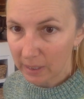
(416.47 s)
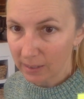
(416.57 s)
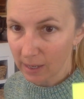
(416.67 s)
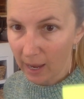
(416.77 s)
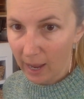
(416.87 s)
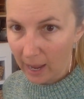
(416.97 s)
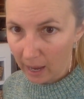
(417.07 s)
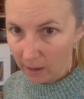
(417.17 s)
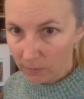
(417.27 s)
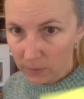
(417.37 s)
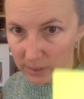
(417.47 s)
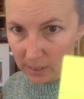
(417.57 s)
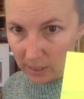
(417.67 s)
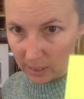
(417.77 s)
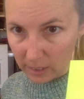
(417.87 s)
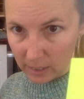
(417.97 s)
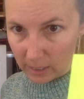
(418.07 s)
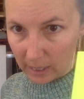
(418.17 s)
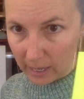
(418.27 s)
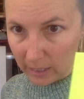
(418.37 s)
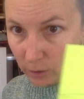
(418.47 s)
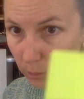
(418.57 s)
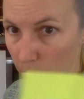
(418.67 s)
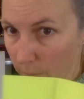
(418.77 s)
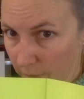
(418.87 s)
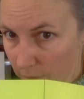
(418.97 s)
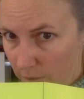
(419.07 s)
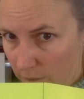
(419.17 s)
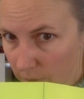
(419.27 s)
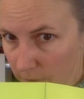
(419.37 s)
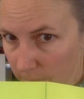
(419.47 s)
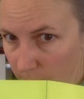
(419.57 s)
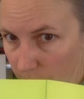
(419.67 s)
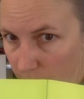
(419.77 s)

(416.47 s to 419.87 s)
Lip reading: them into halves and quarters.